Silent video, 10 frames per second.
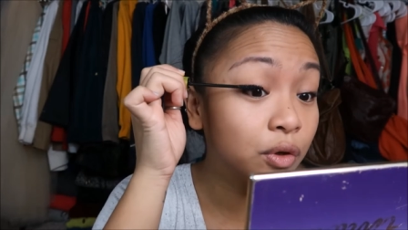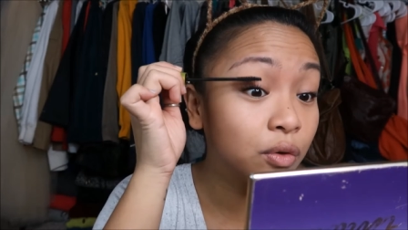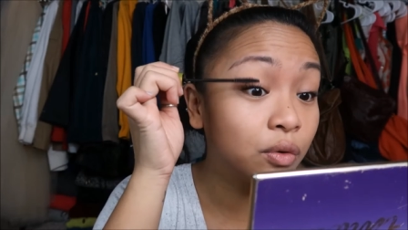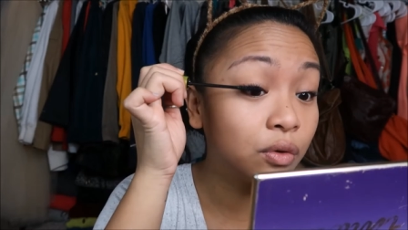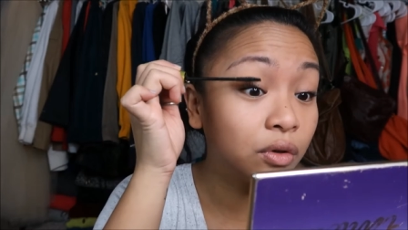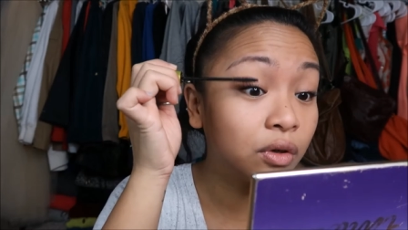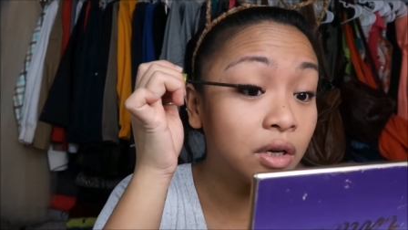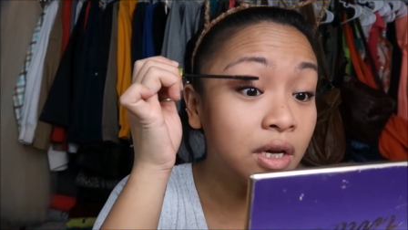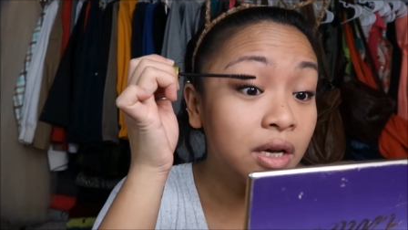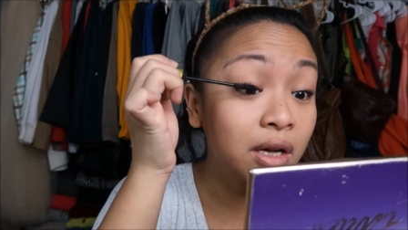cool
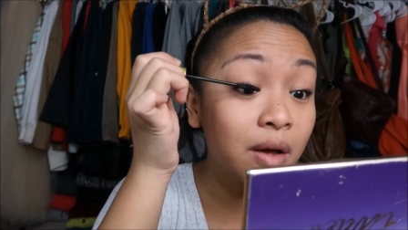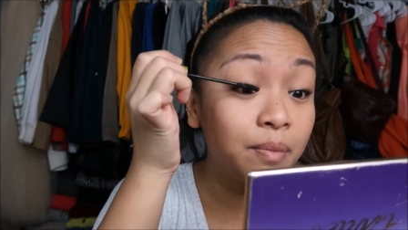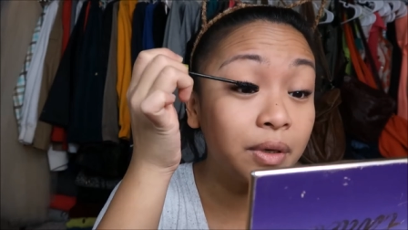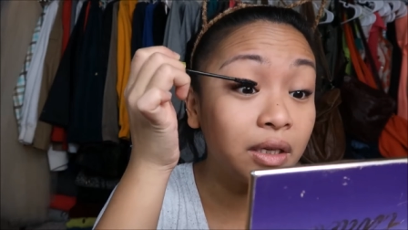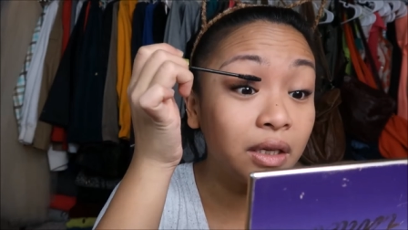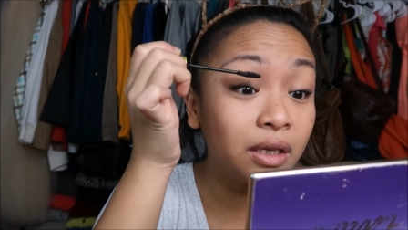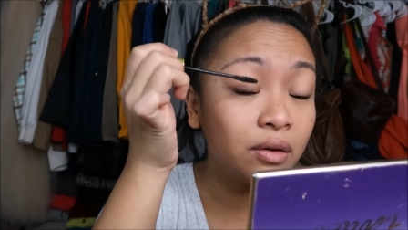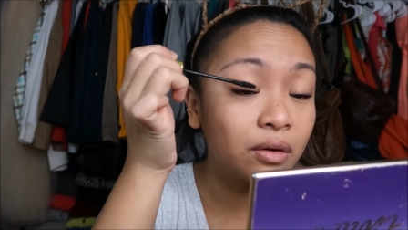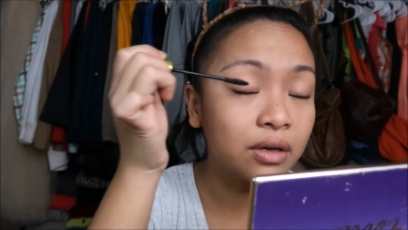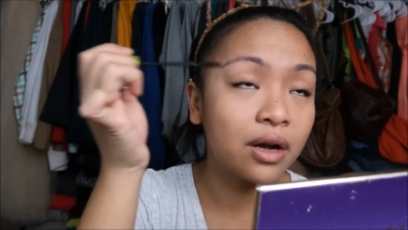company,
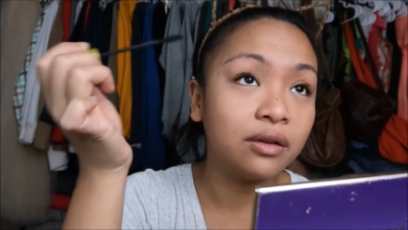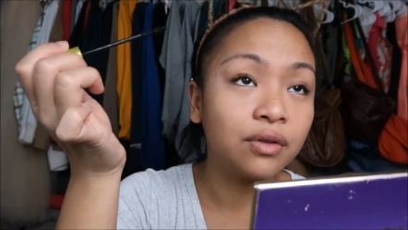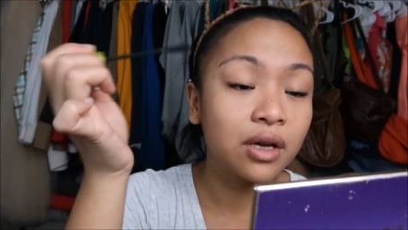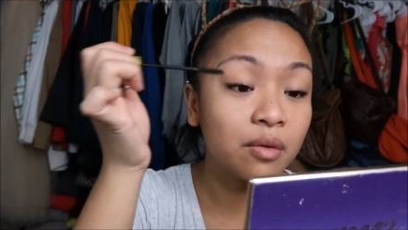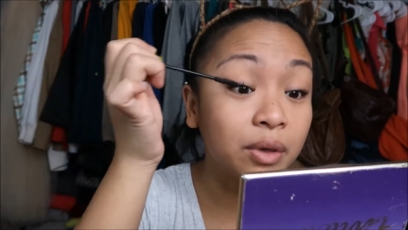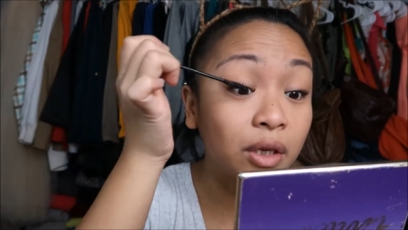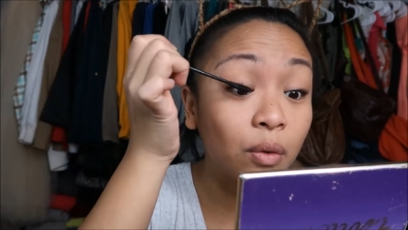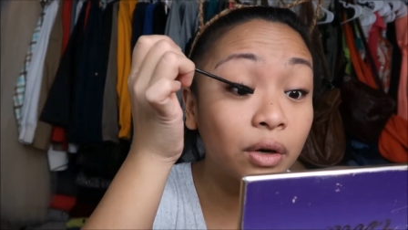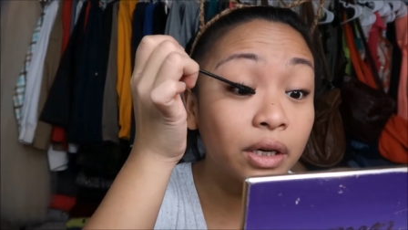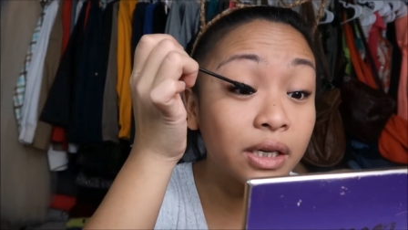or not even company,
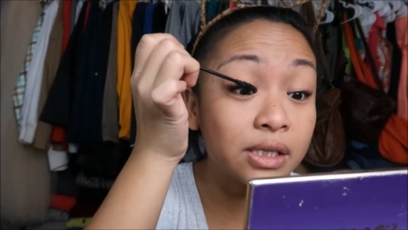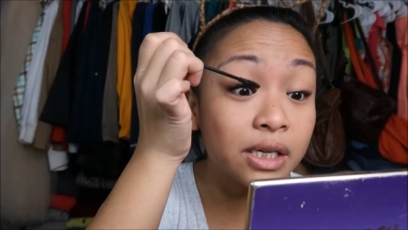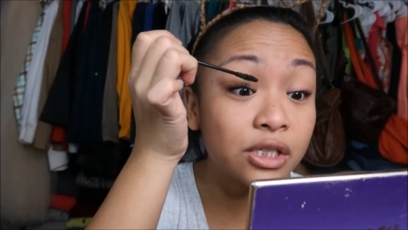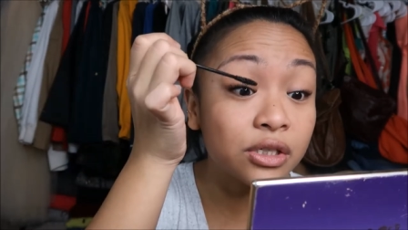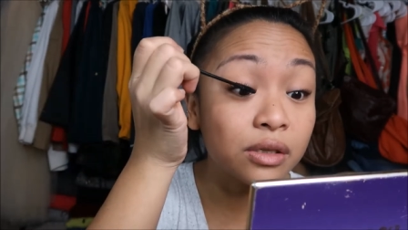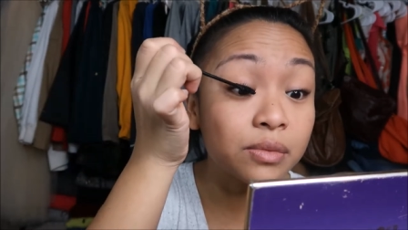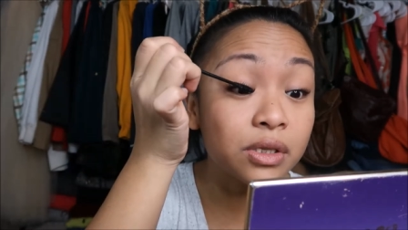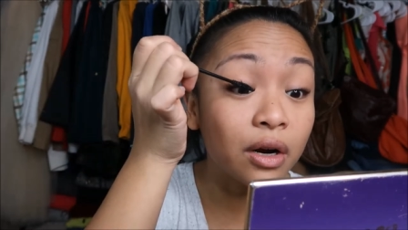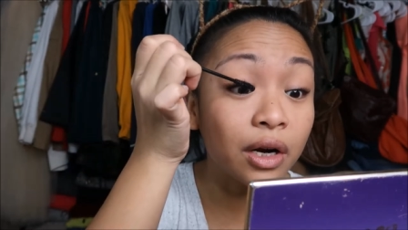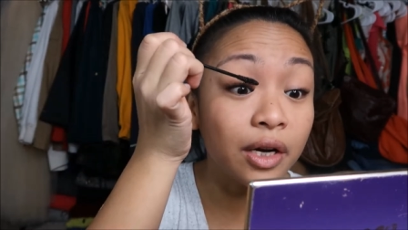organization, I'm
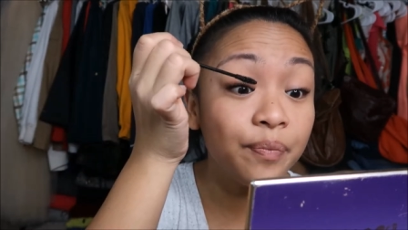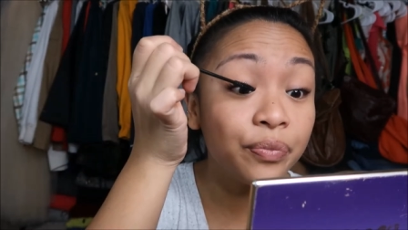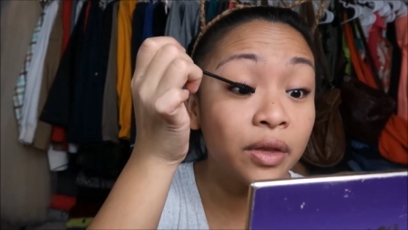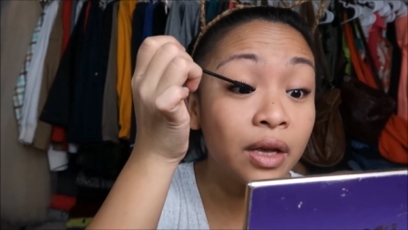sorry.